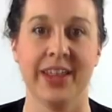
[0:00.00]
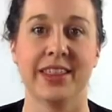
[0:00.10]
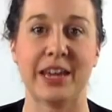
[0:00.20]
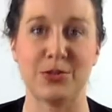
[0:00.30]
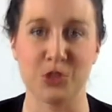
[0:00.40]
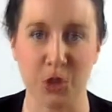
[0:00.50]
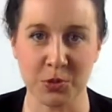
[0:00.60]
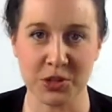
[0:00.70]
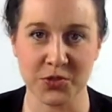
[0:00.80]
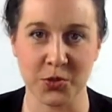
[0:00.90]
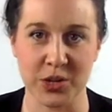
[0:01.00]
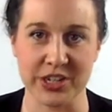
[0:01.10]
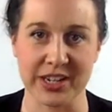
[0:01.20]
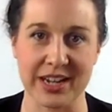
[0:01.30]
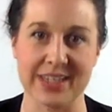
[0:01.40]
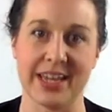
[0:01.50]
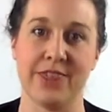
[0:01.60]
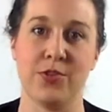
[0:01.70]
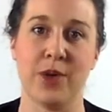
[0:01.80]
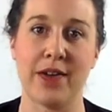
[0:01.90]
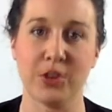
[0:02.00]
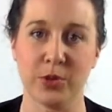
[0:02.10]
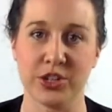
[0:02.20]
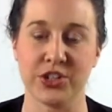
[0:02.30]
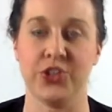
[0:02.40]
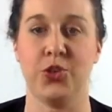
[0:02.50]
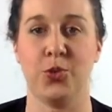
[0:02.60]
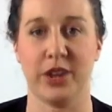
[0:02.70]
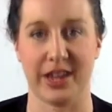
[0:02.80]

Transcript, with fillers: Thank you so much for watching, guys, and if you have a question you want